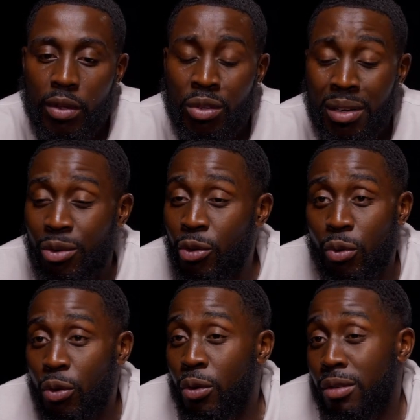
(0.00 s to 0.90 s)
doing
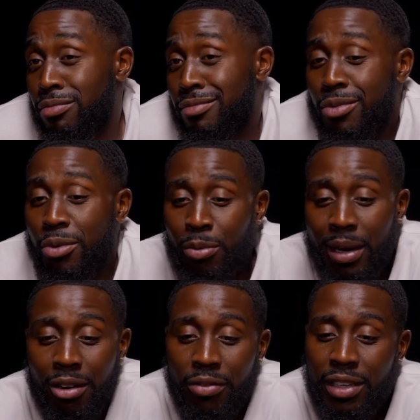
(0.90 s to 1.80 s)
all
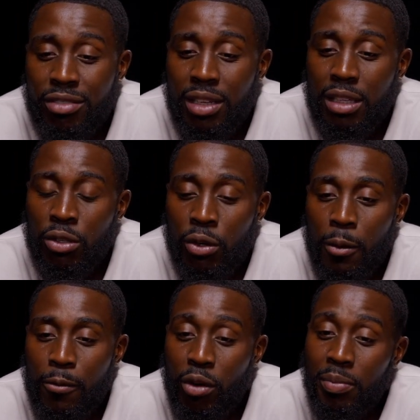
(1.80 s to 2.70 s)
manner of things really.
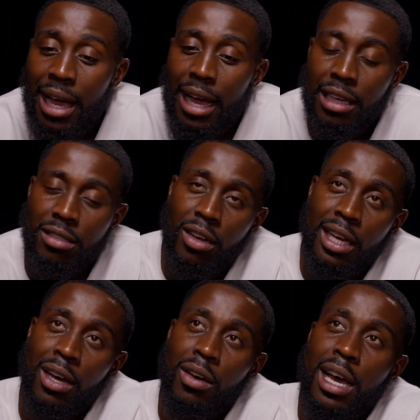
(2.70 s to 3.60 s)
So from that, it
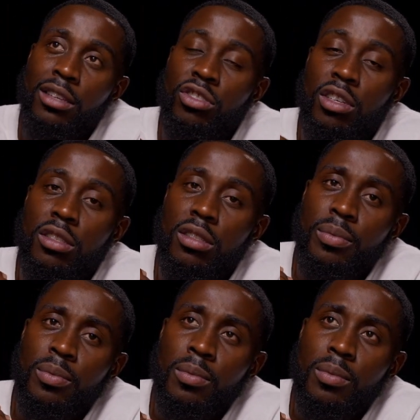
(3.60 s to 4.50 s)
started out as just
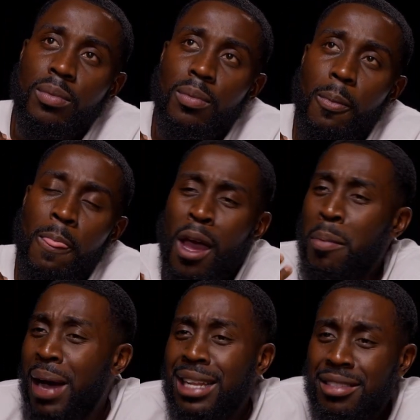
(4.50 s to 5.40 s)
a
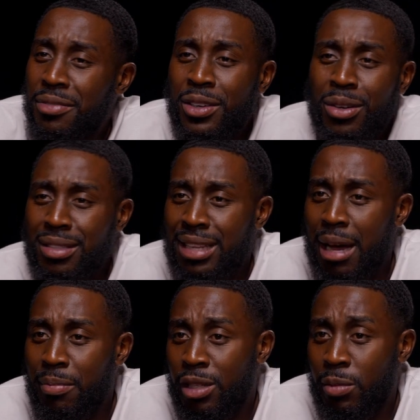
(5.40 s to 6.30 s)
banter thing on
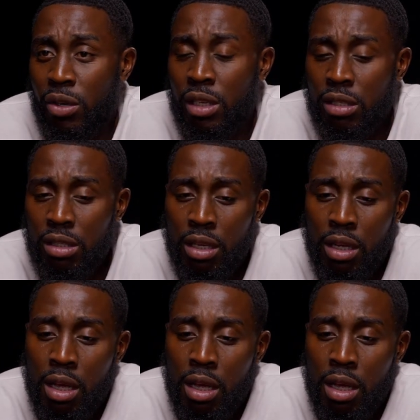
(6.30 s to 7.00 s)
Snap, to be honest.